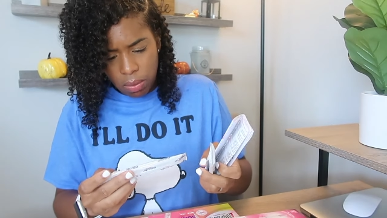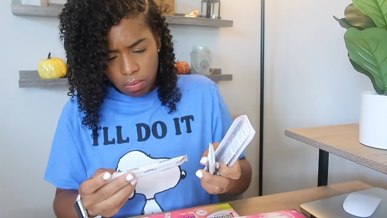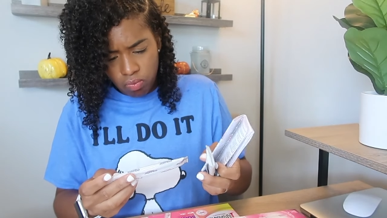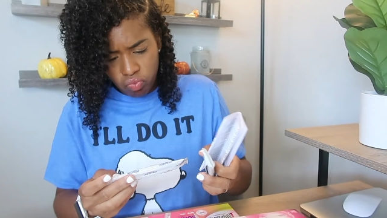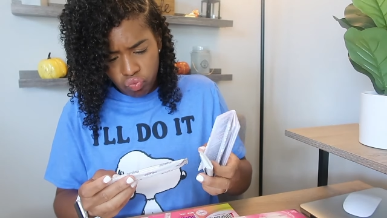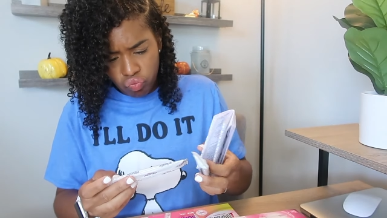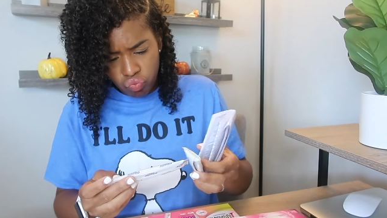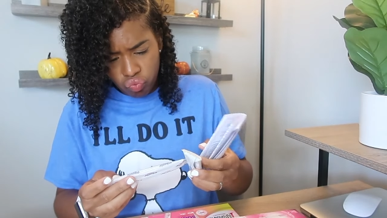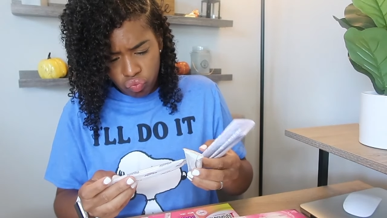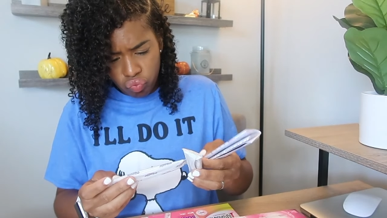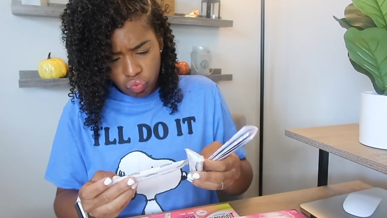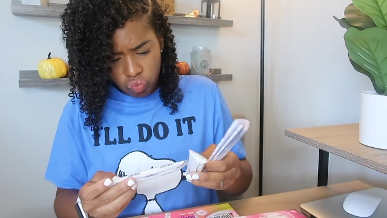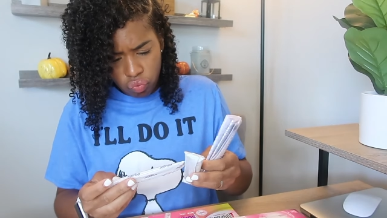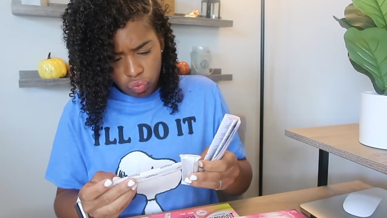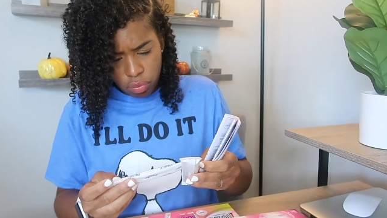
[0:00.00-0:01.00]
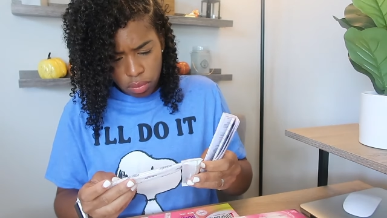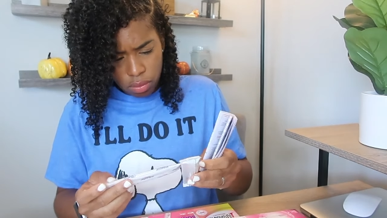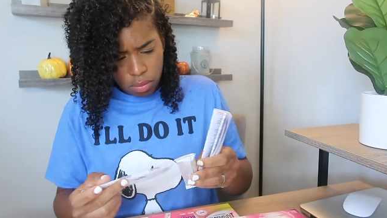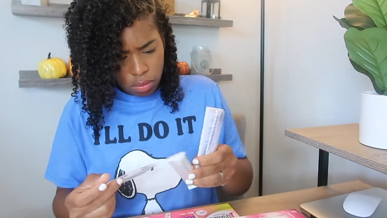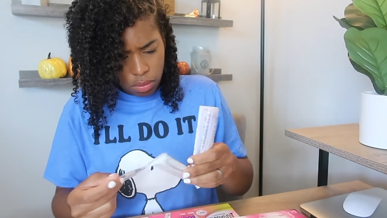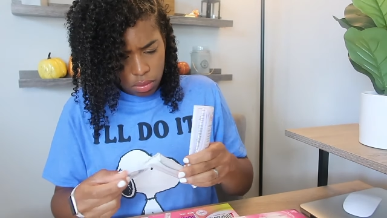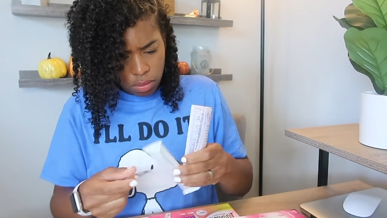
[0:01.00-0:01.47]

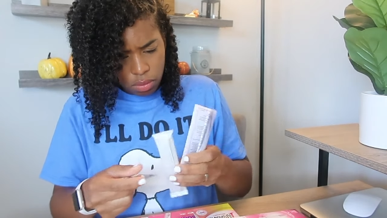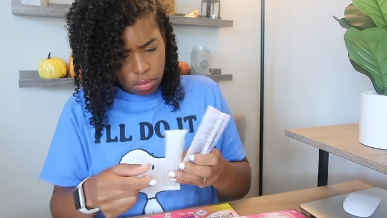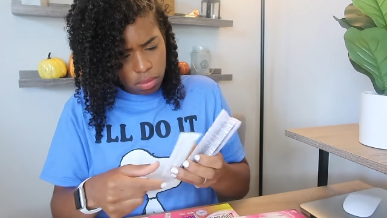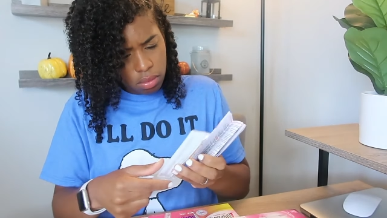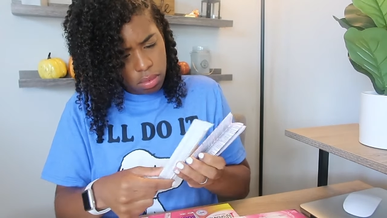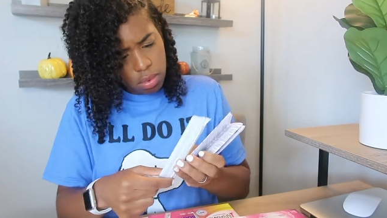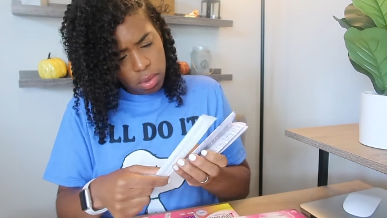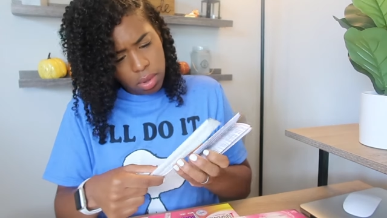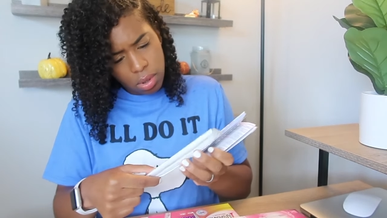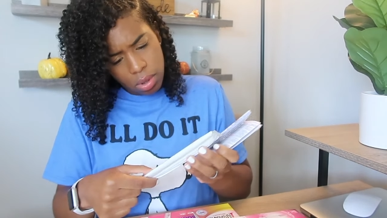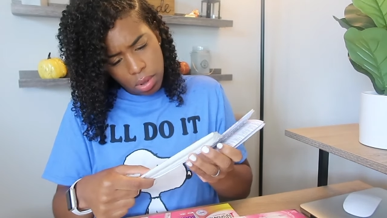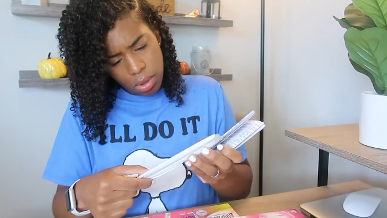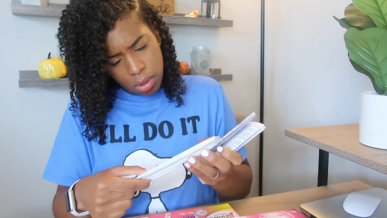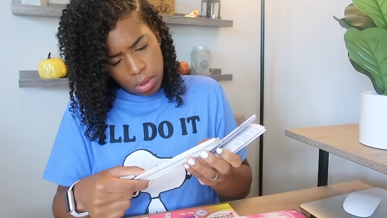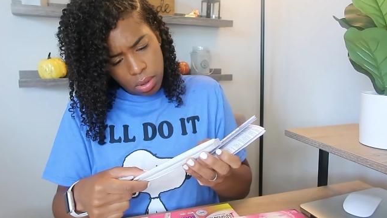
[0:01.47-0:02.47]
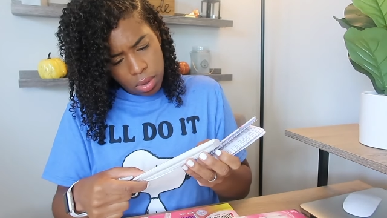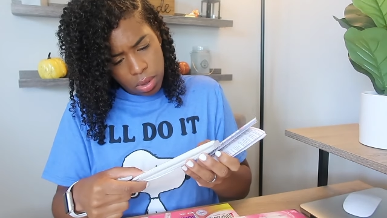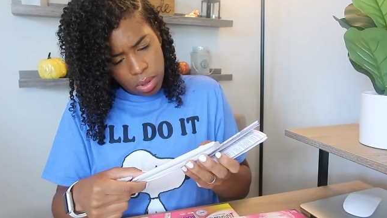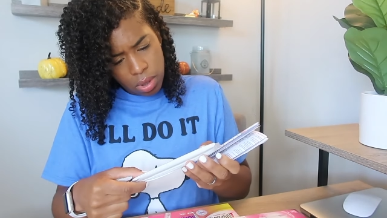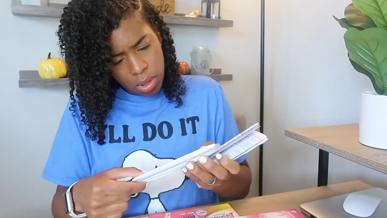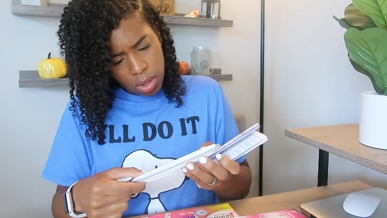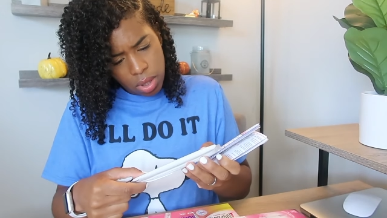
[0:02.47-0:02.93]
(no one is talking)